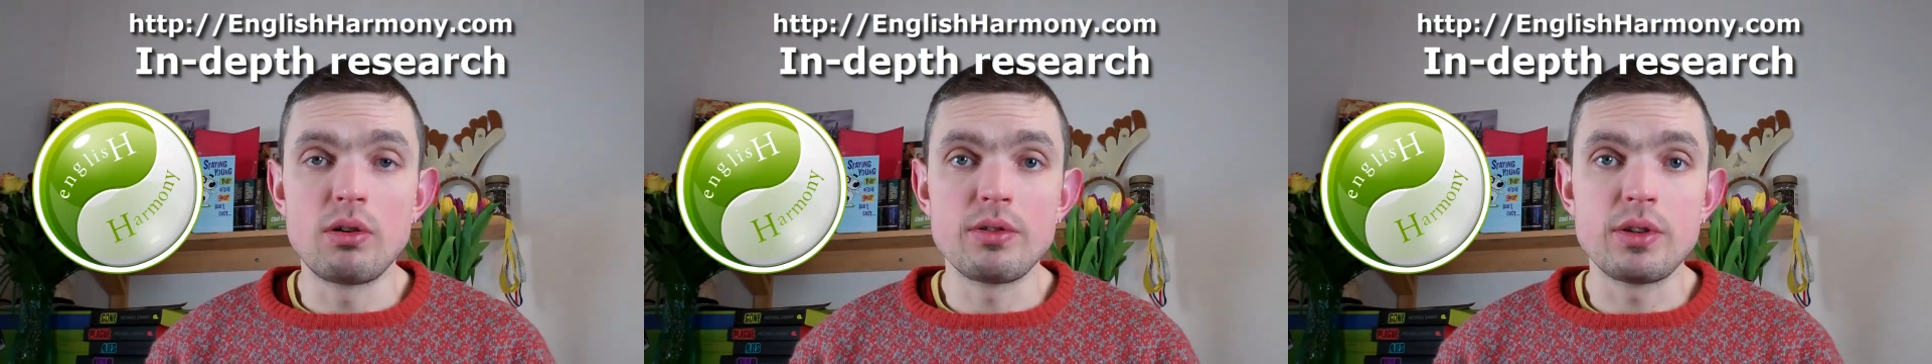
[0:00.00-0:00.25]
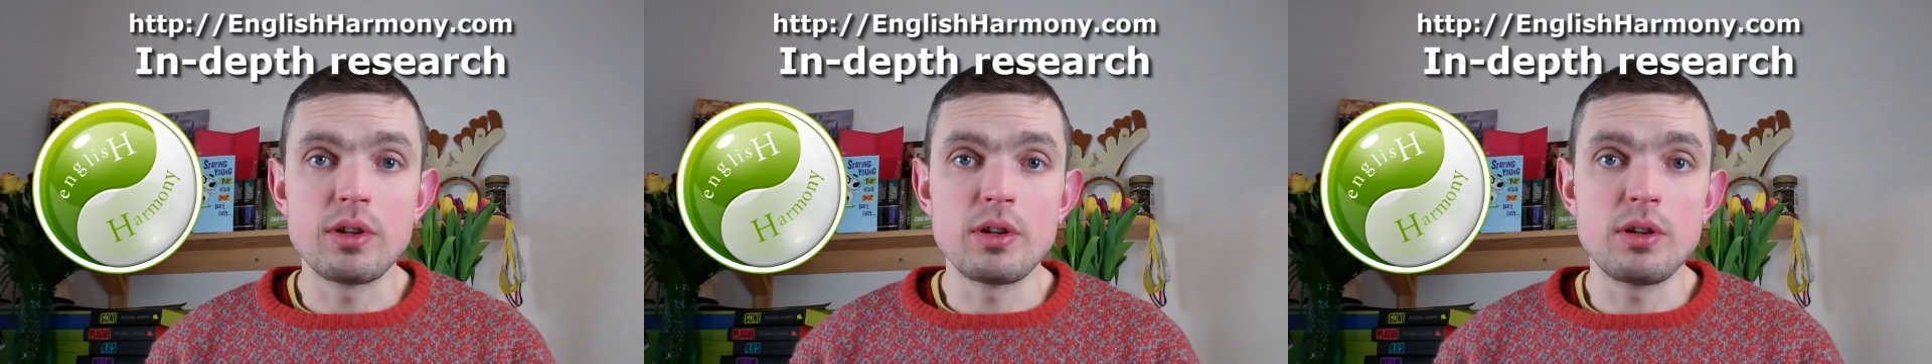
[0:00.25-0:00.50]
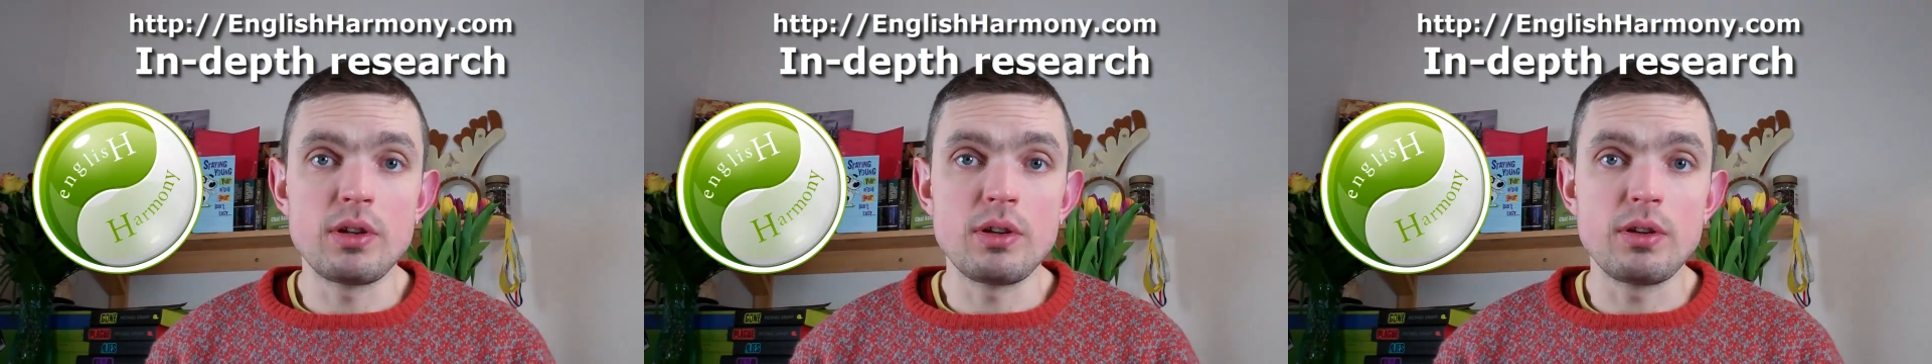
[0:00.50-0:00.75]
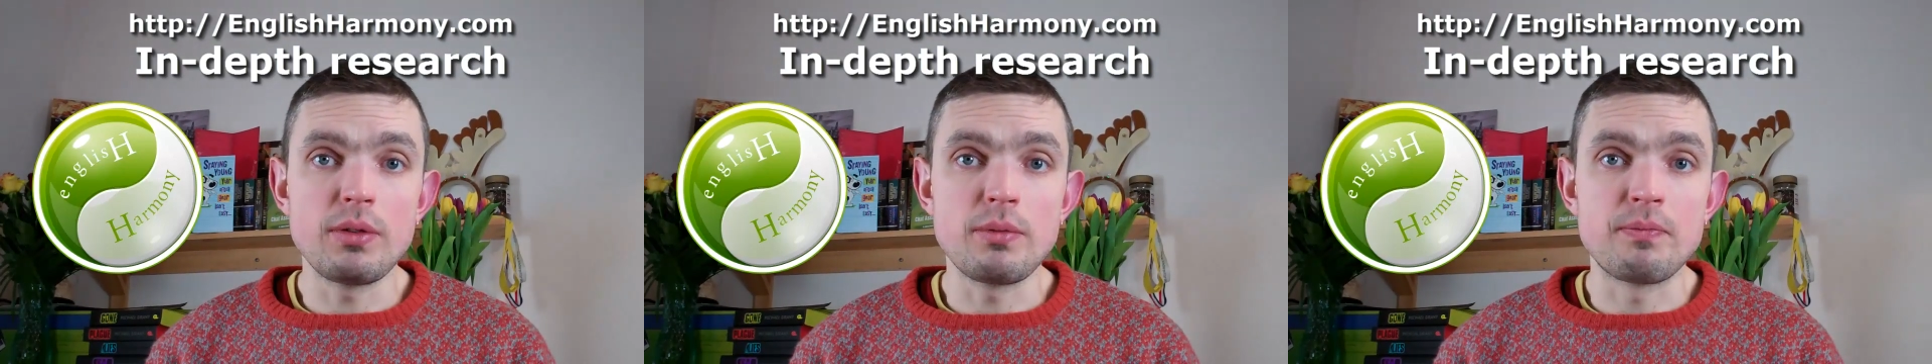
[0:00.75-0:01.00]

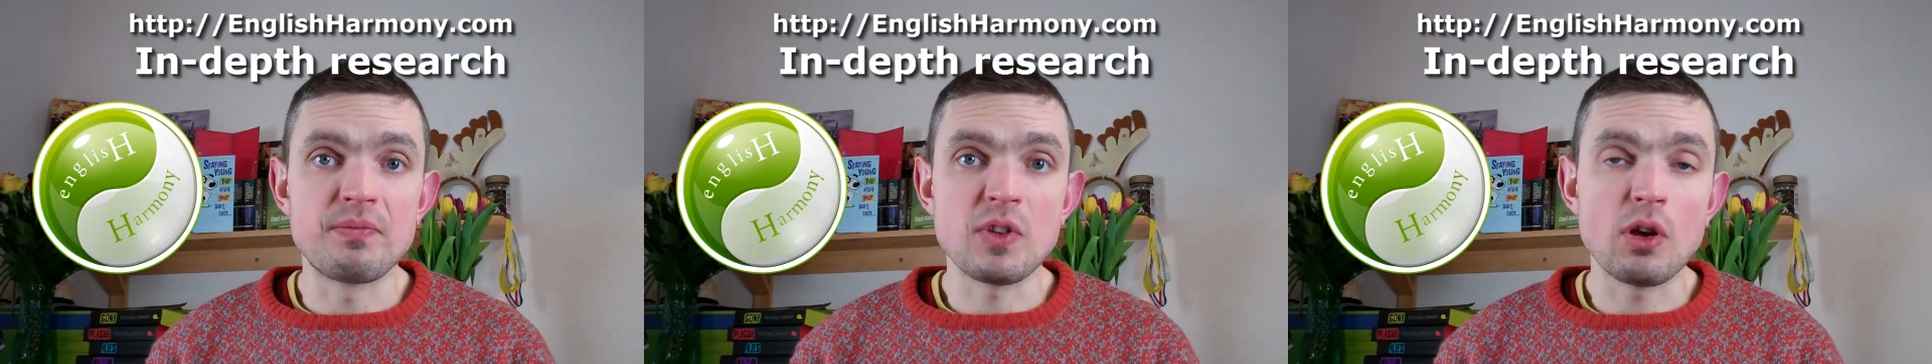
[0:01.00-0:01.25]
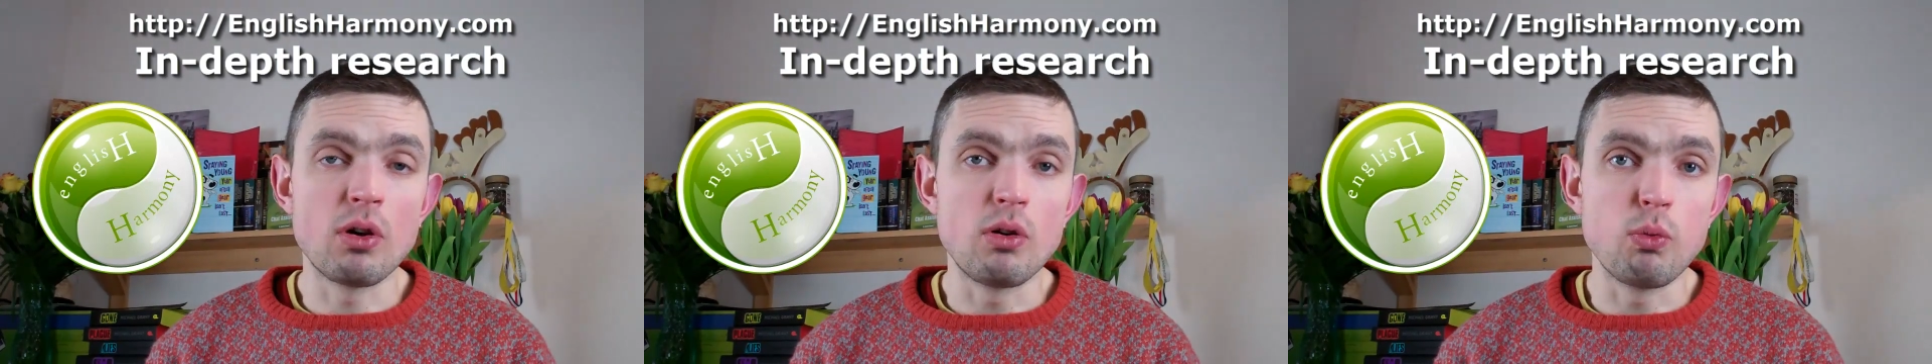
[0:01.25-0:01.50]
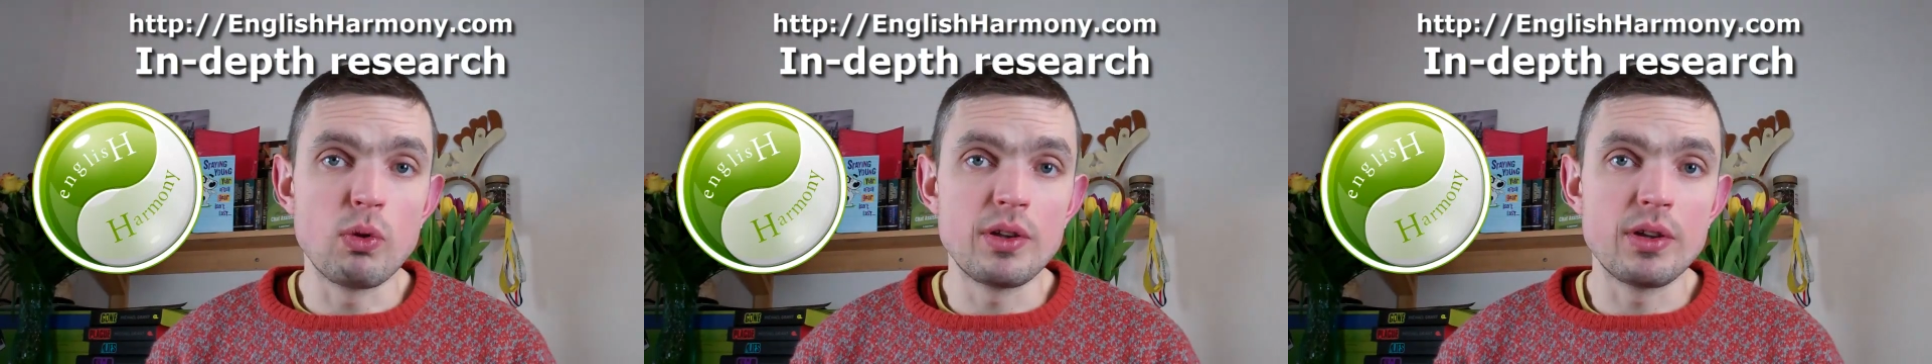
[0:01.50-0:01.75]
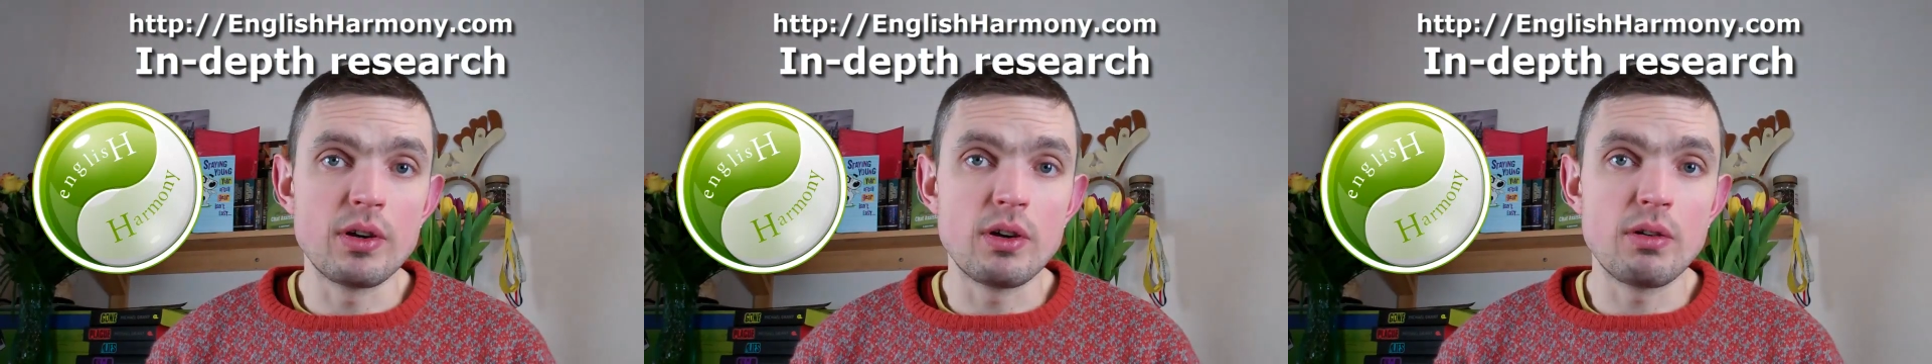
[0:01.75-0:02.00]
the cold
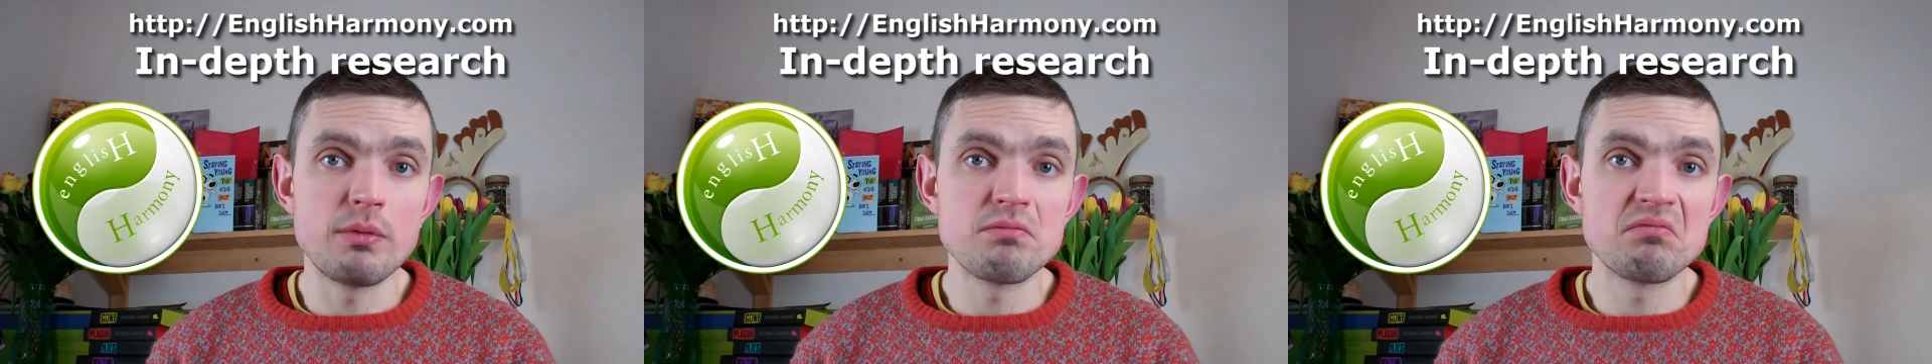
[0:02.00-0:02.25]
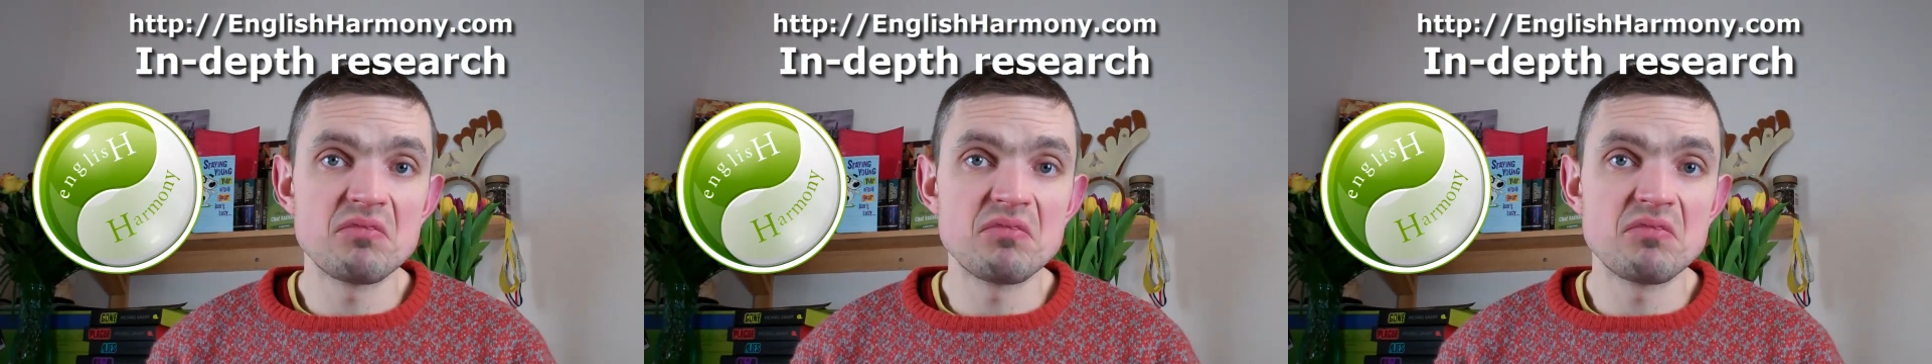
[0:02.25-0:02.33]
weather